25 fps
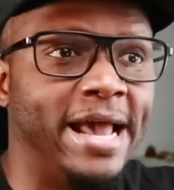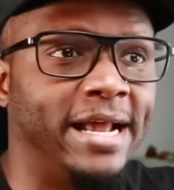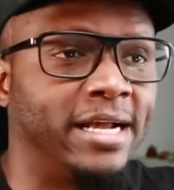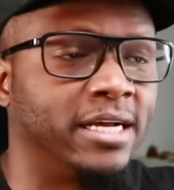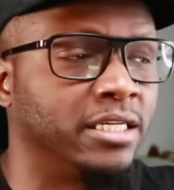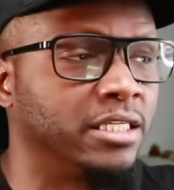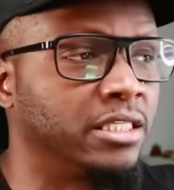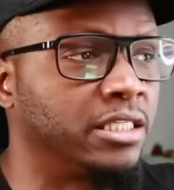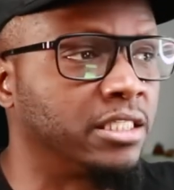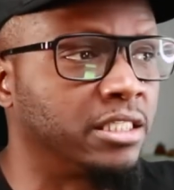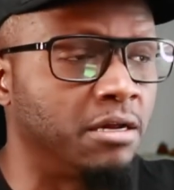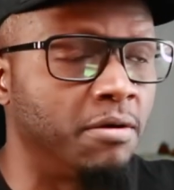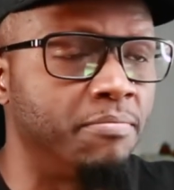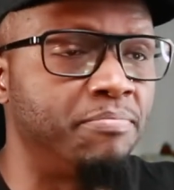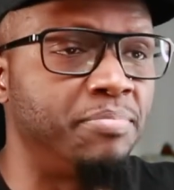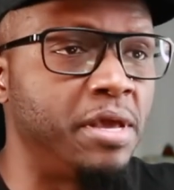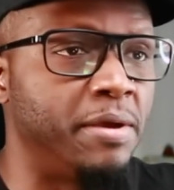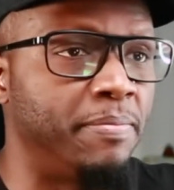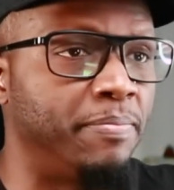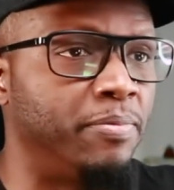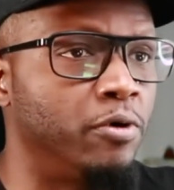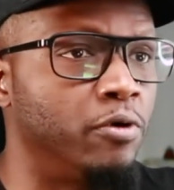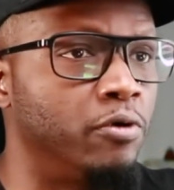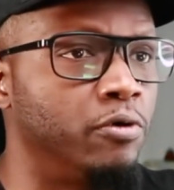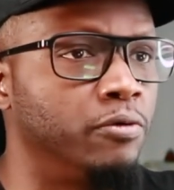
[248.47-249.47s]
Because some
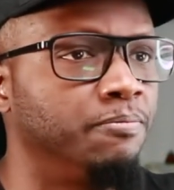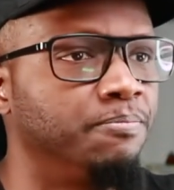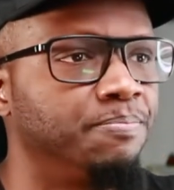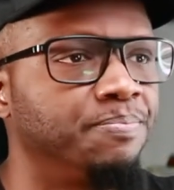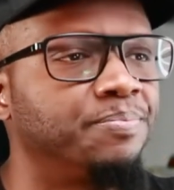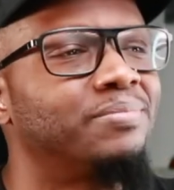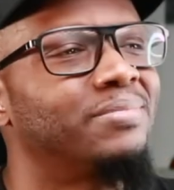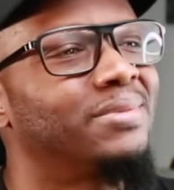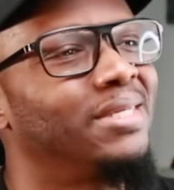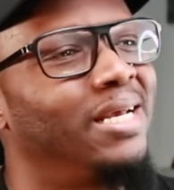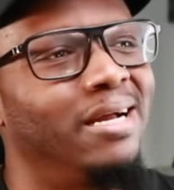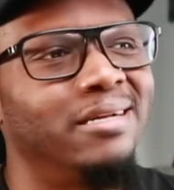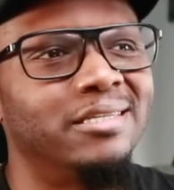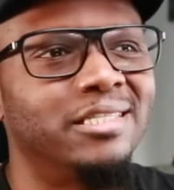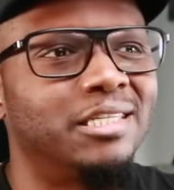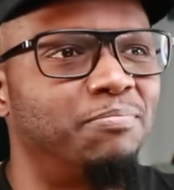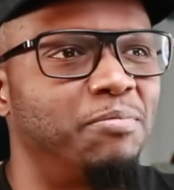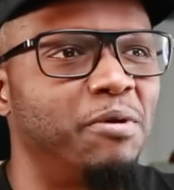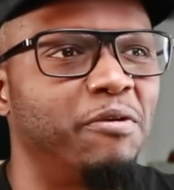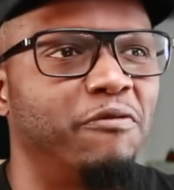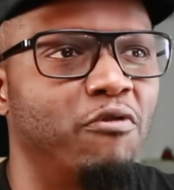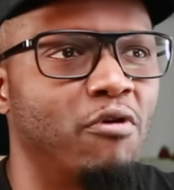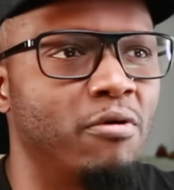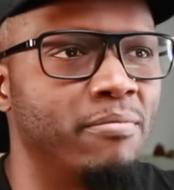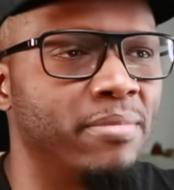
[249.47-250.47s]
people, I'll just
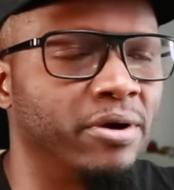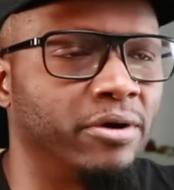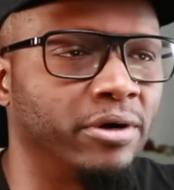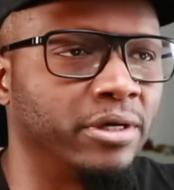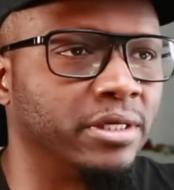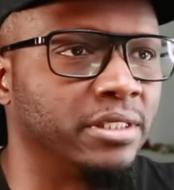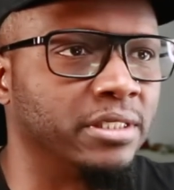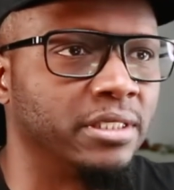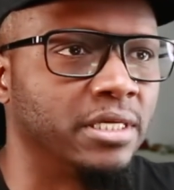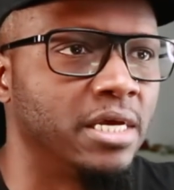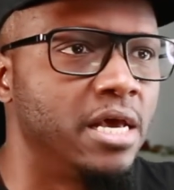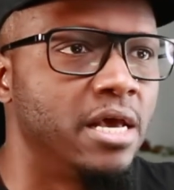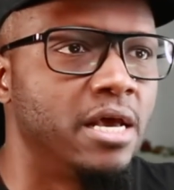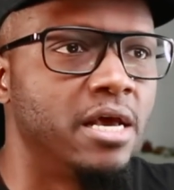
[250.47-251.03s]
speak for Americans.